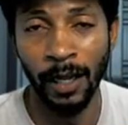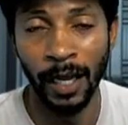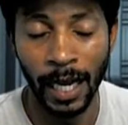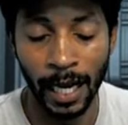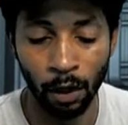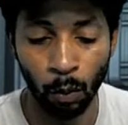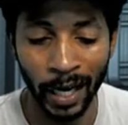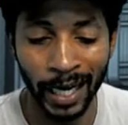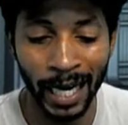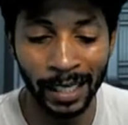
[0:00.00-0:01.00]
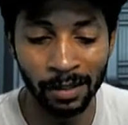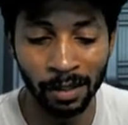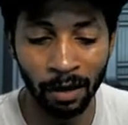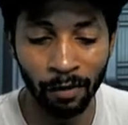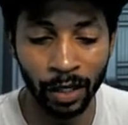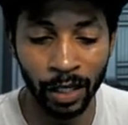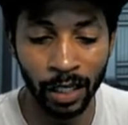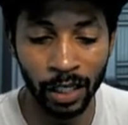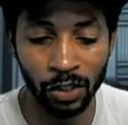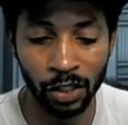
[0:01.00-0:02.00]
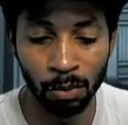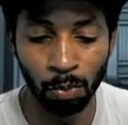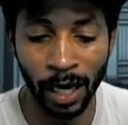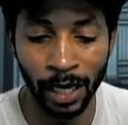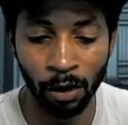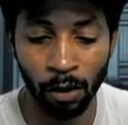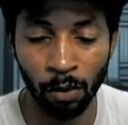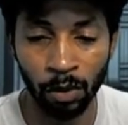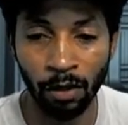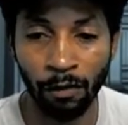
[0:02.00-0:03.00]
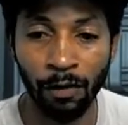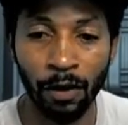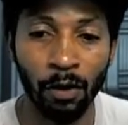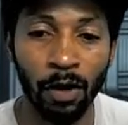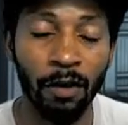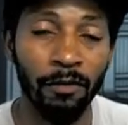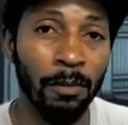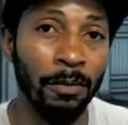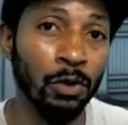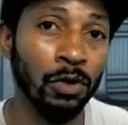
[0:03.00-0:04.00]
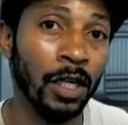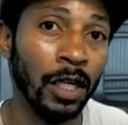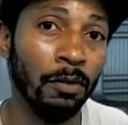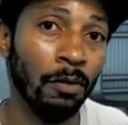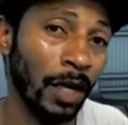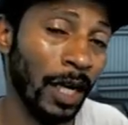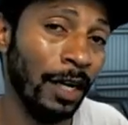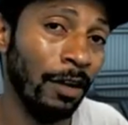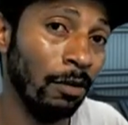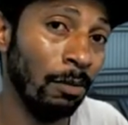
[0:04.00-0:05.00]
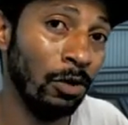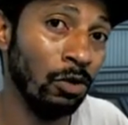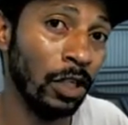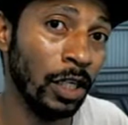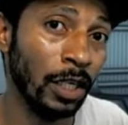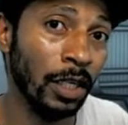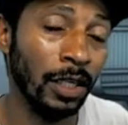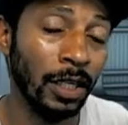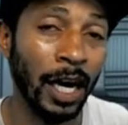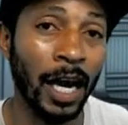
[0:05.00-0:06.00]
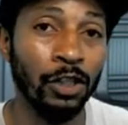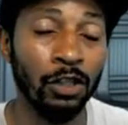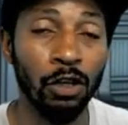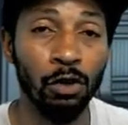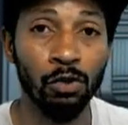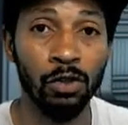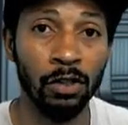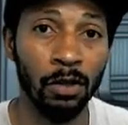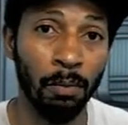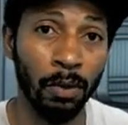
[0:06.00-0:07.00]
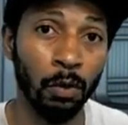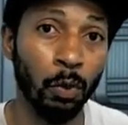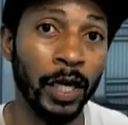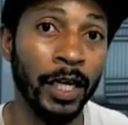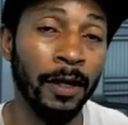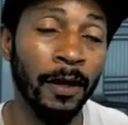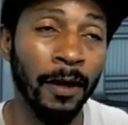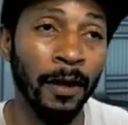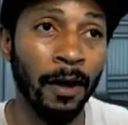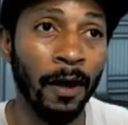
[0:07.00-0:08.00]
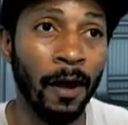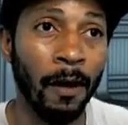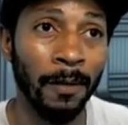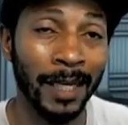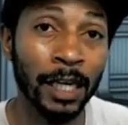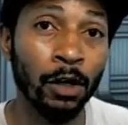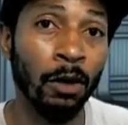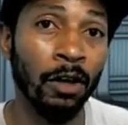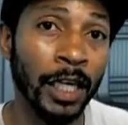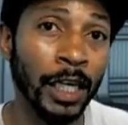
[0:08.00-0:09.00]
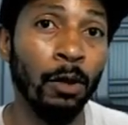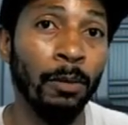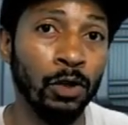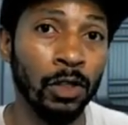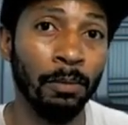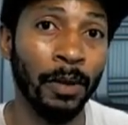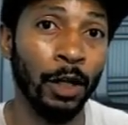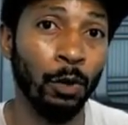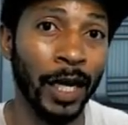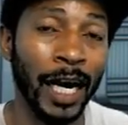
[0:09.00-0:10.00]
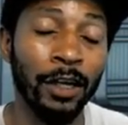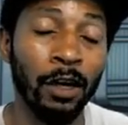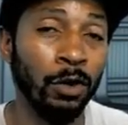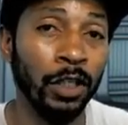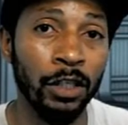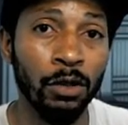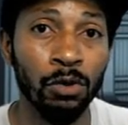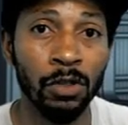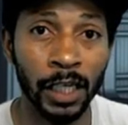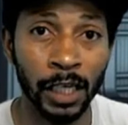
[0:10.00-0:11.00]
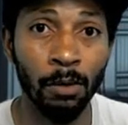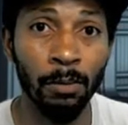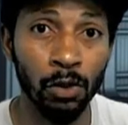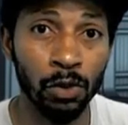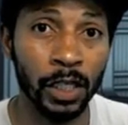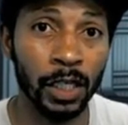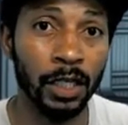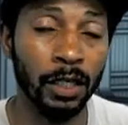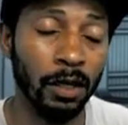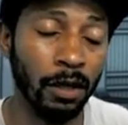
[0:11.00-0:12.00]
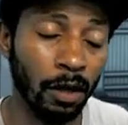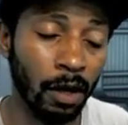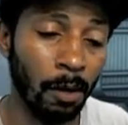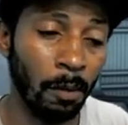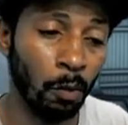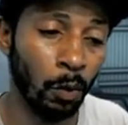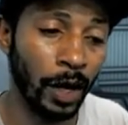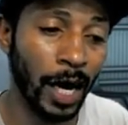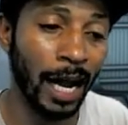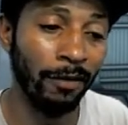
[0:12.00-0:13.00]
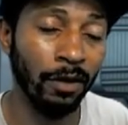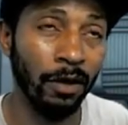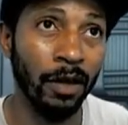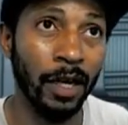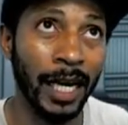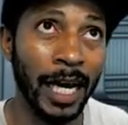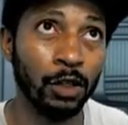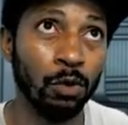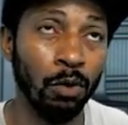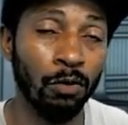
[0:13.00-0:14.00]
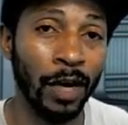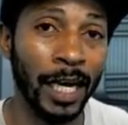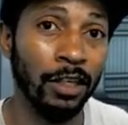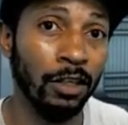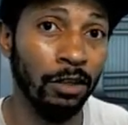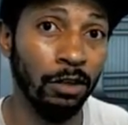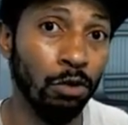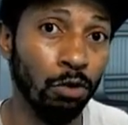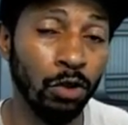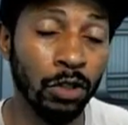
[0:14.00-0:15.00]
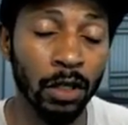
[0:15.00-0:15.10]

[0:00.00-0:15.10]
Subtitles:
And the way that I discovered it is just by going with the flow of the music. When I hear the music that I chose to put with it, legal music, by the way, I only use legal music where I have an actual right to use.